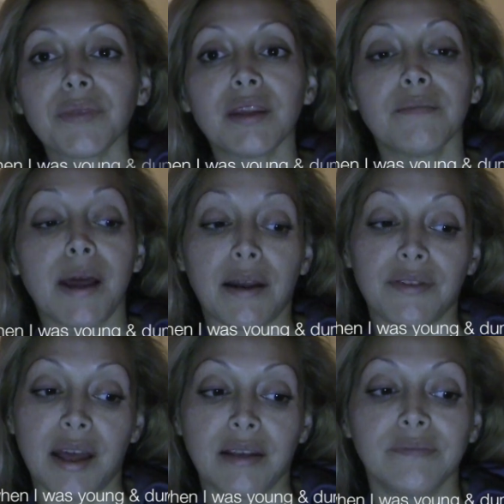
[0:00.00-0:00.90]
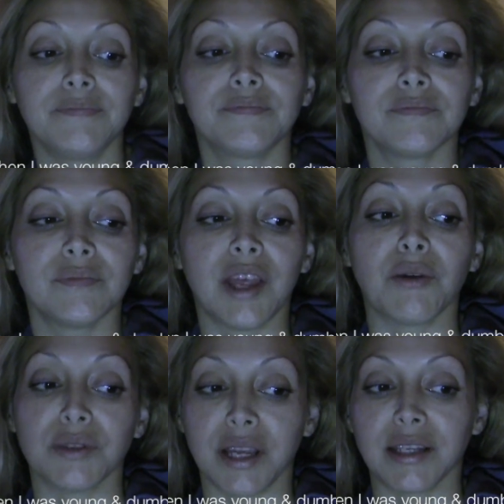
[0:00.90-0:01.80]
And back then,
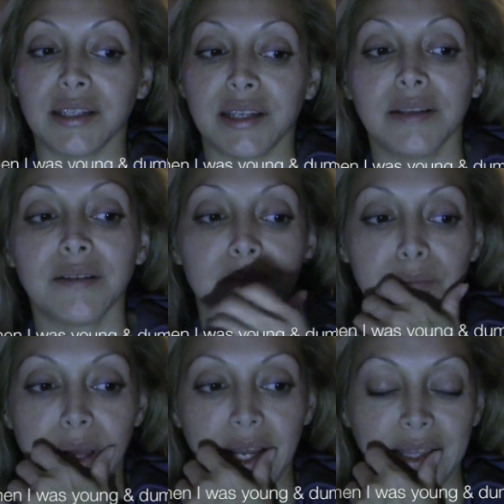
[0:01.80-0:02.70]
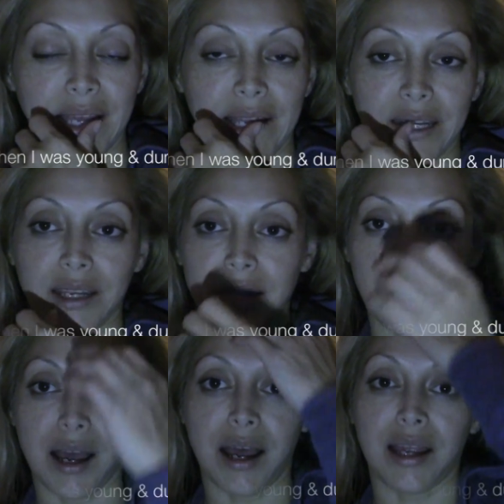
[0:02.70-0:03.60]
I was 19. Back then,
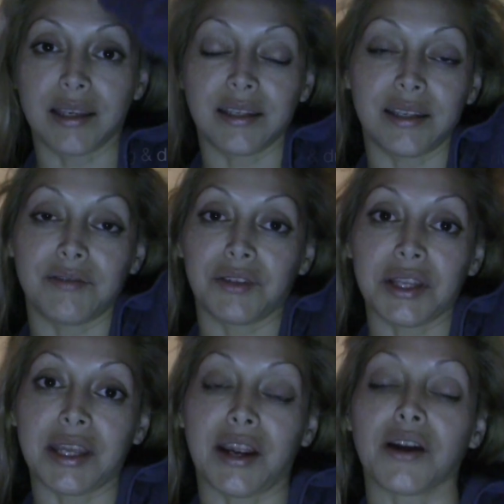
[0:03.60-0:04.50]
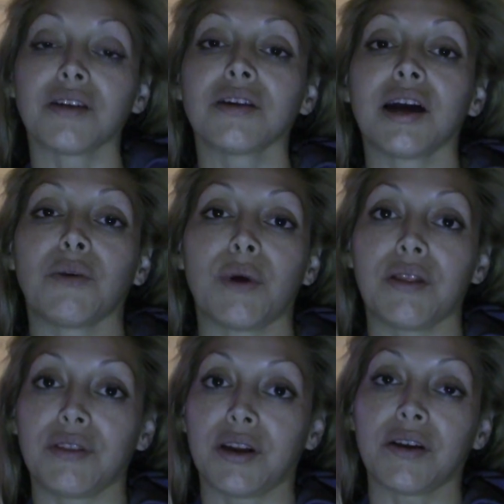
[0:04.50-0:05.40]
I didn't really care. I
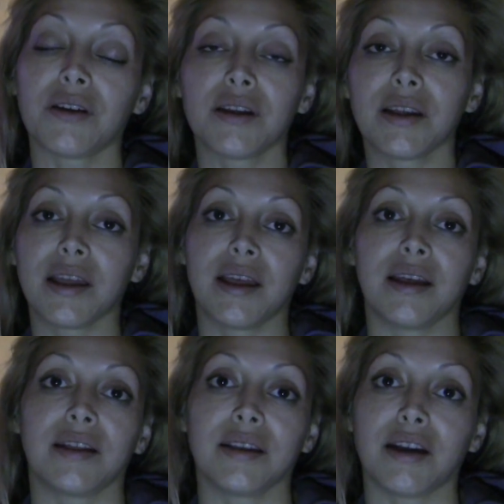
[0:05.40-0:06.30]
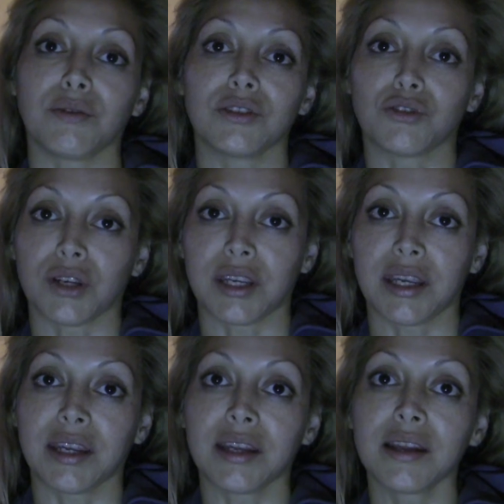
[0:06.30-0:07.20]
went there, and I was
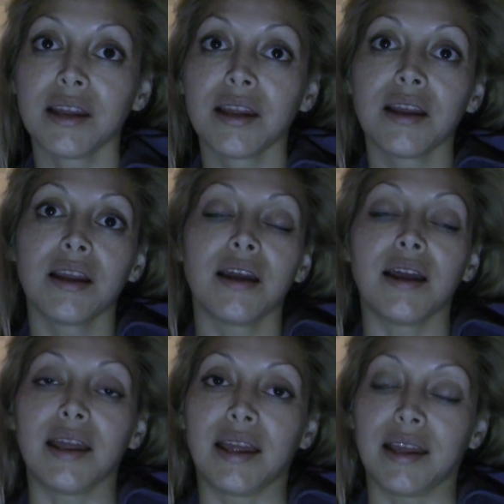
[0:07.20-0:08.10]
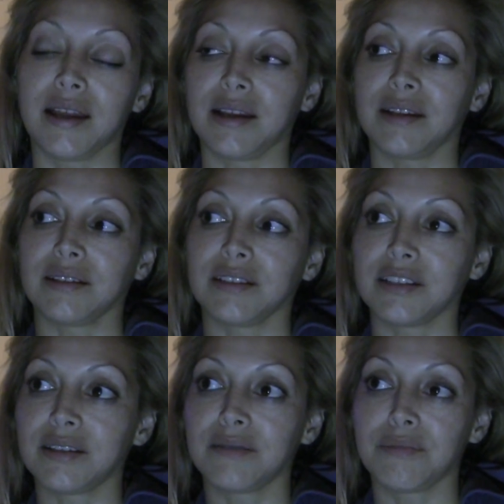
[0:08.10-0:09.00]
drinking,
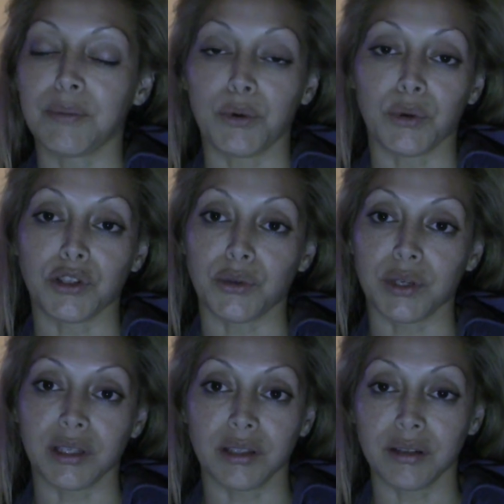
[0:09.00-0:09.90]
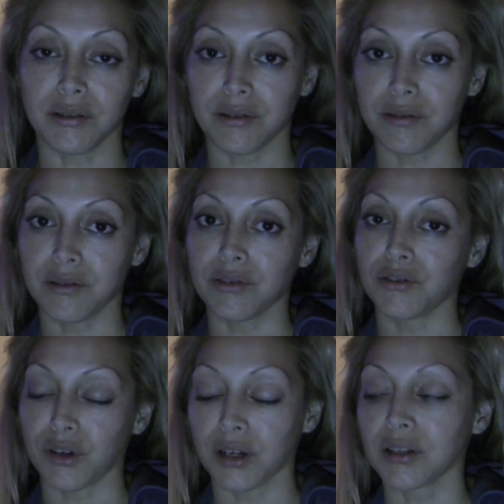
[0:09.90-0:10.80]
and people were doing
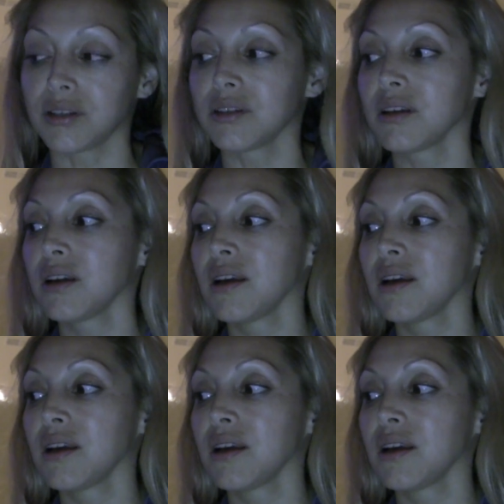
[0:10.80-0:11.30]
drugs,